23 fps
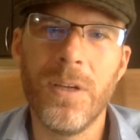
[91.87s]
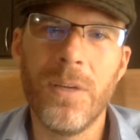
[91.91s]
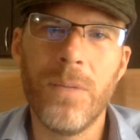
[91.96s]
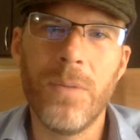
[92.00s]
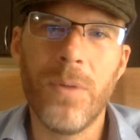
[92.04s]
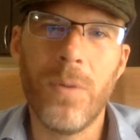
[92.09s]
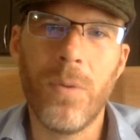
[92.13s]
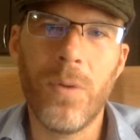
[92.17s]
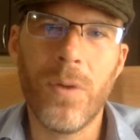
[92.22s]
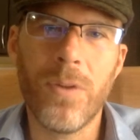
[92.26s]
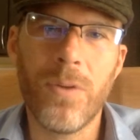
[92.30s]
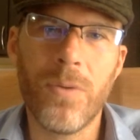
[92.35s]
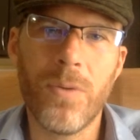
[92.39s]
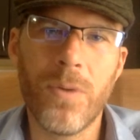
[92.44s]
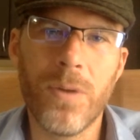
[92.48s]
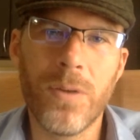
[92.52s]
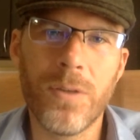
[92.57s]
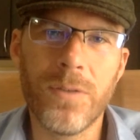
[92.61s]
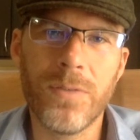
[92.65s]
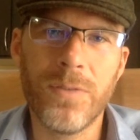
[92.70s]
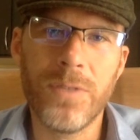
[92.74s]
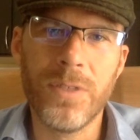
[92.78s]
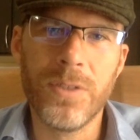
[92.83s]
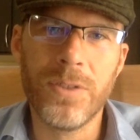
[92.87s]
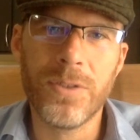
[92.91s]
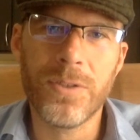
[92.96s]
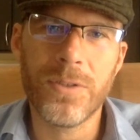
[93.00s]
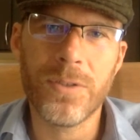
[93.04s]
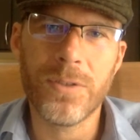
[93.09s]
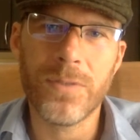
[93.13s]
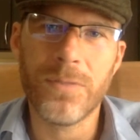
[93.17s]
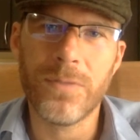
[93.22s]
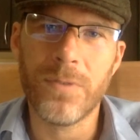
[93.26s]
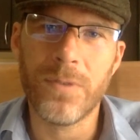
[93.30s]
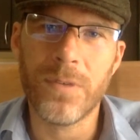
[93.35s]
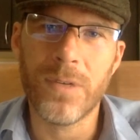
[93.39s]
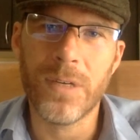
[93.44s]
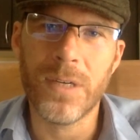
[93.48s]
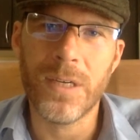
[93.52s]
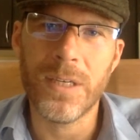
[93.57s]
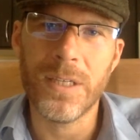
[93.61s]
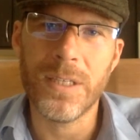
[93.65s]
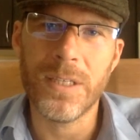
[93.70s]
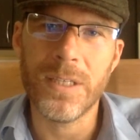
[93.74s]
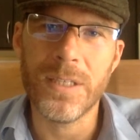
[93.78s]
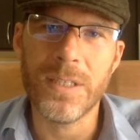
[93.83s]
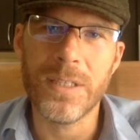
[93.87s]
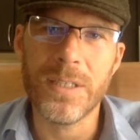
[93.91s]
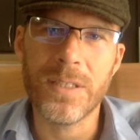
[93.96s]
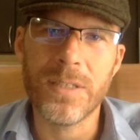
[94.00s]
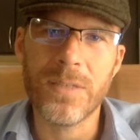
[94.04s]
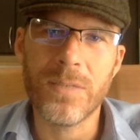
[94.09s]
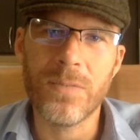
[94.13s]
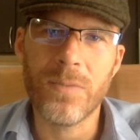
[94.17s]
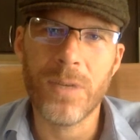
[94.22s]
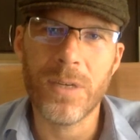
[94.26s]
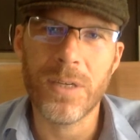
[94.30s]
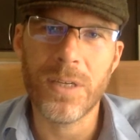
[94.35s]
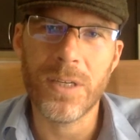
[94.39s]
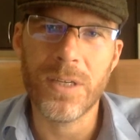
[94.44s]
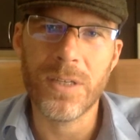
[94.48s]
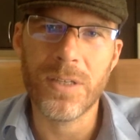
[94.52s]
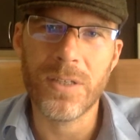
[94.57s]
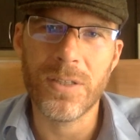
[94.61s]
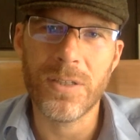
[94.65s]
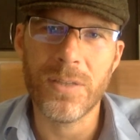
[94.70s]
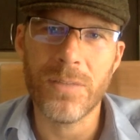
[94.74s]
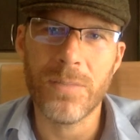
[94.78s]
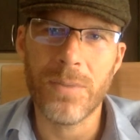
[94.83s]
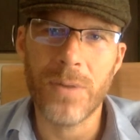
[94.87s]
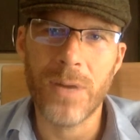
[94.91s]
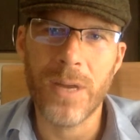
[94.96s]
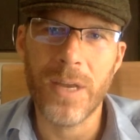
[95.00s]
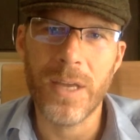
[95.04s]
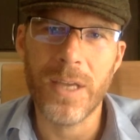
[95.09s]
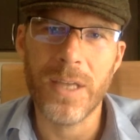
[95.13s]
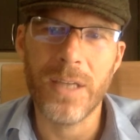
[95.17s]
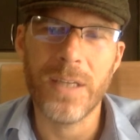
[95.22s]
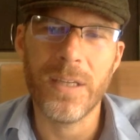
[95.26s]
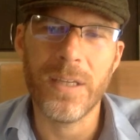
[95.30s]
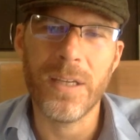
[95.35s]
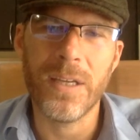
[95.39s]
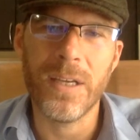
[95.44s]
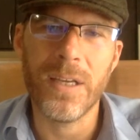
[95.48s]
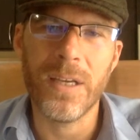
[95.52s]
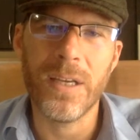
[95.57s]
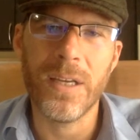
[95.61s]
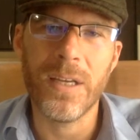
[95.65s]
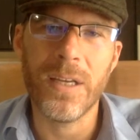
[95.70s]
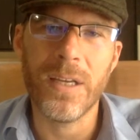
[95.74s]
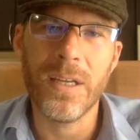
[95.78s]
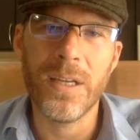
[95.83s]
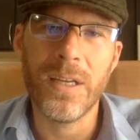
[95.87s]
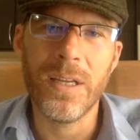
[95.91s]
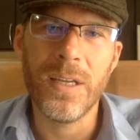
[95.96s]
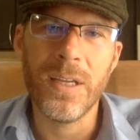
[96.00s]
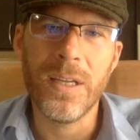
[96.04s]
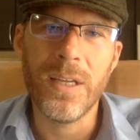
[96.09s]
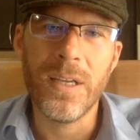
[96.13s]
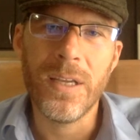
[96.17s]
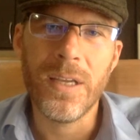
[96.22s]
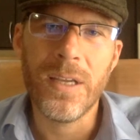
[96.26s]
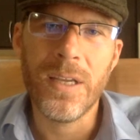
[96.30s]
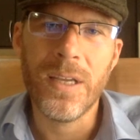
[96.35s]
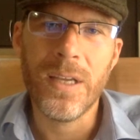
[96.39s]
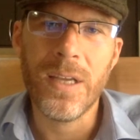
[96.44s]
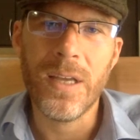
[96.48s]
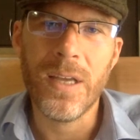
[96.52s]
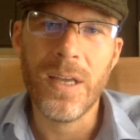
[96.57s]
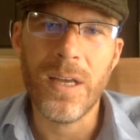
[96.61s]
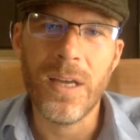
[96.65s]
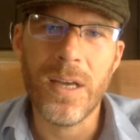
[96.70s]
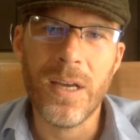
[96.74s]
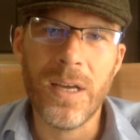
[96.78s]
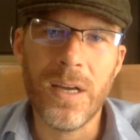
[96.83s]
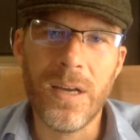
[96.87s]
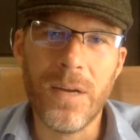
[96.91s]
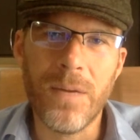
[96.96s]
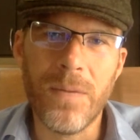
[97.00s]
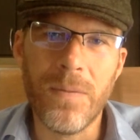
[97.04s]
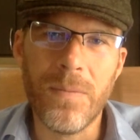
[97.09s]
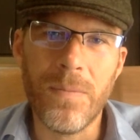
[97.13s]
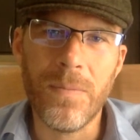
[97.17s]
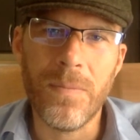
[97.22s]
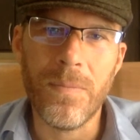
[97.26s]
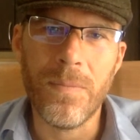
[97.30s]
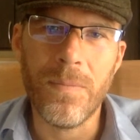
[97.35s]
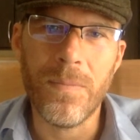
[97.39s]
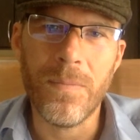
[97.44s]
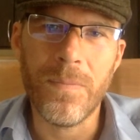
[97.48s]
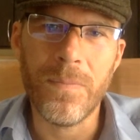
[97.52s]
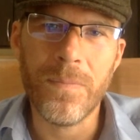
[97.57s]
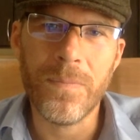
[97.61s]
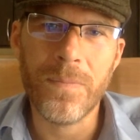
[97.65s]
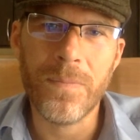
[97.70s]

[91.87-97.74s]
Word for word: But one of the worst features of fluoride is what it does to the brain and um,